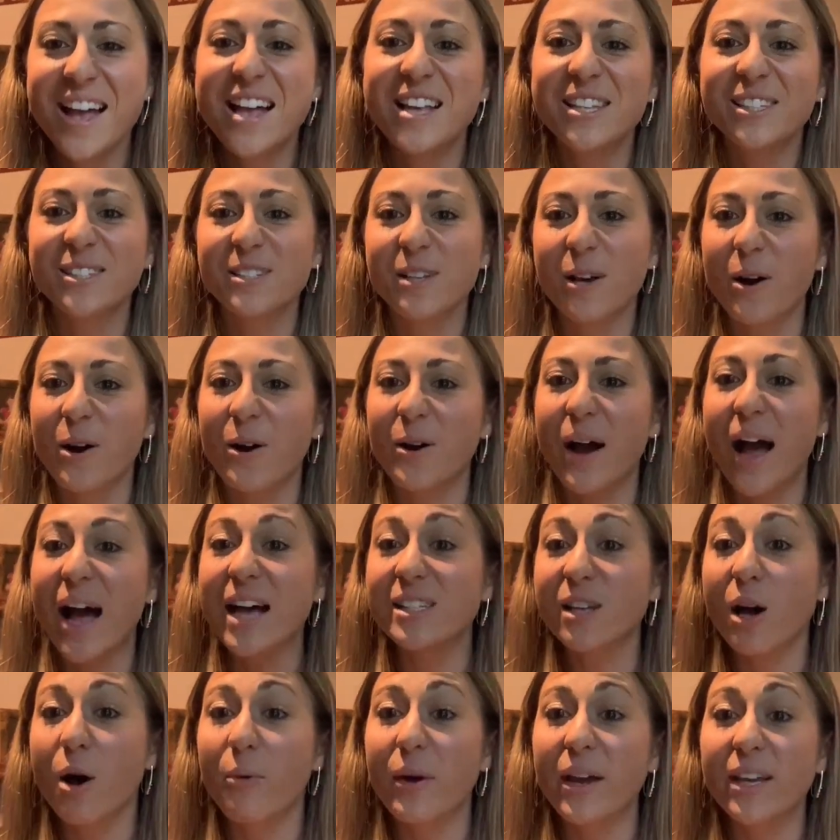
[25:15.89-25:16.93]
So
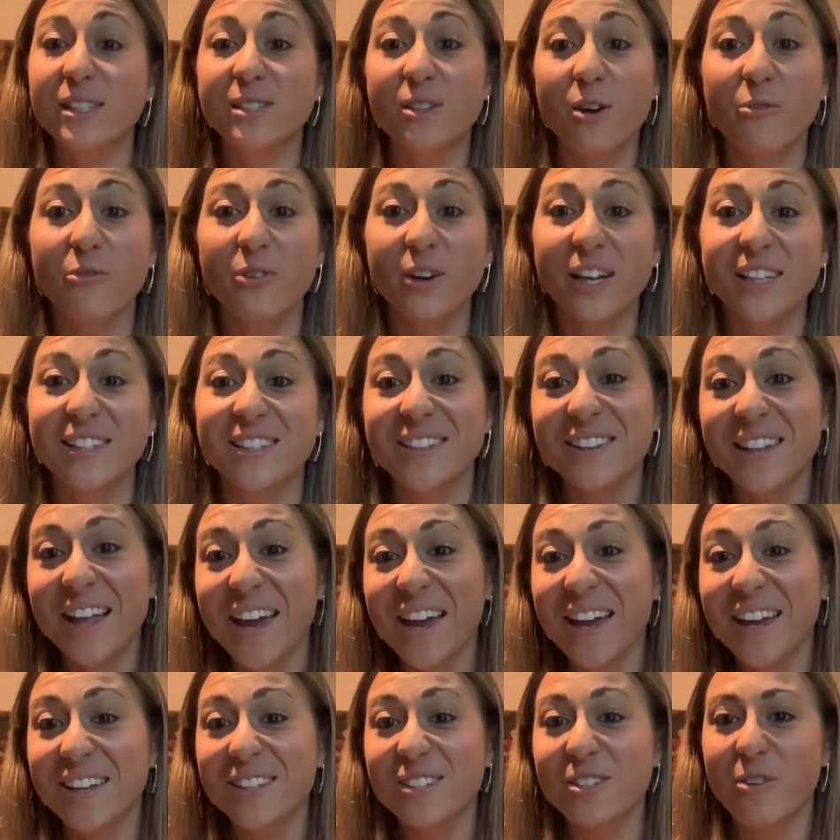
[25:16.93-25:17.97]
as always, don't forget to
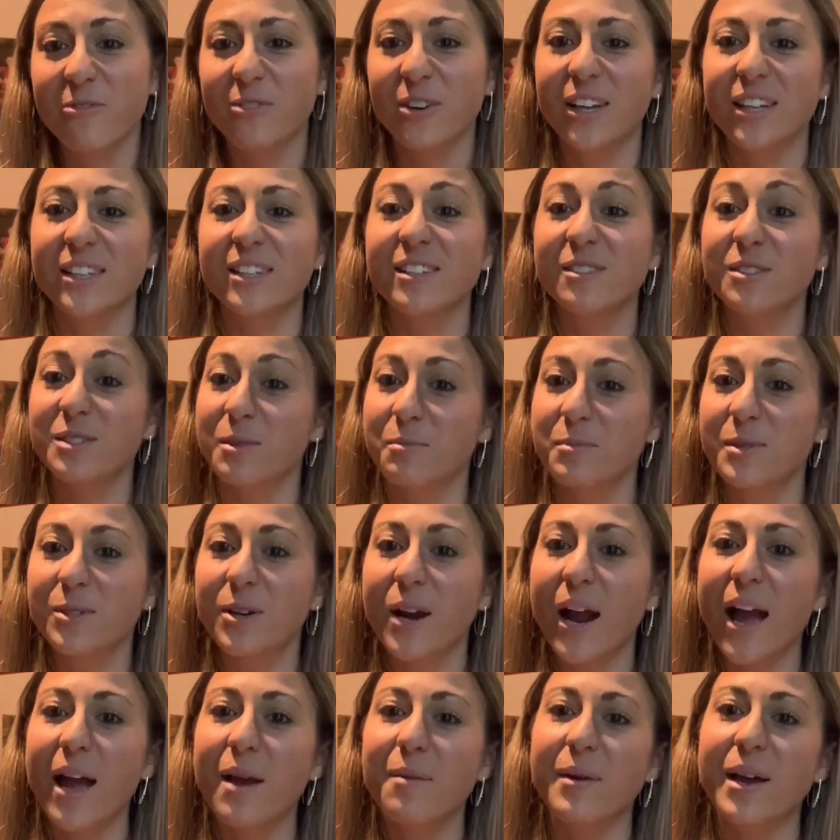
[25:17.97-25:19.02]
like, don't forget to
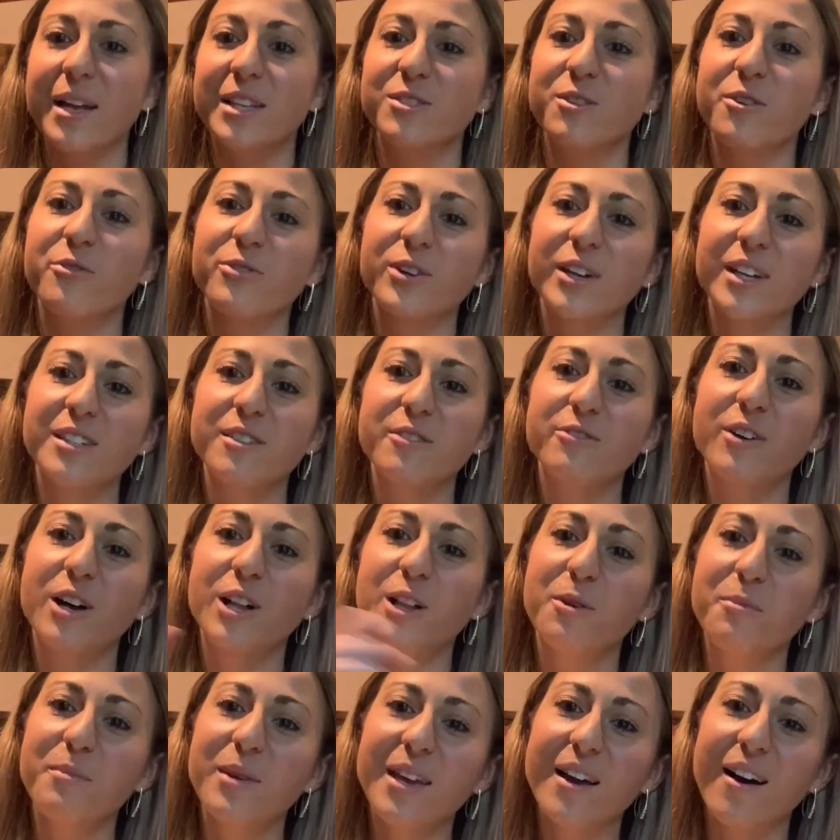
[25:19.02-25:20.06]
subscribe, and don't forget to
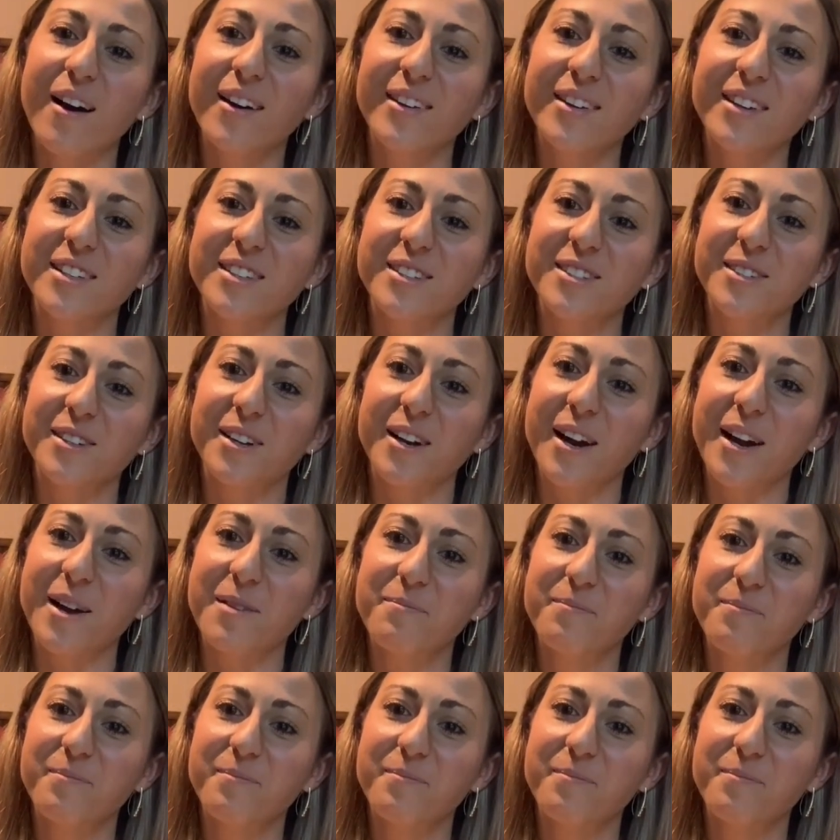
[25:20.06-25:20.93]
follow me on Instagram.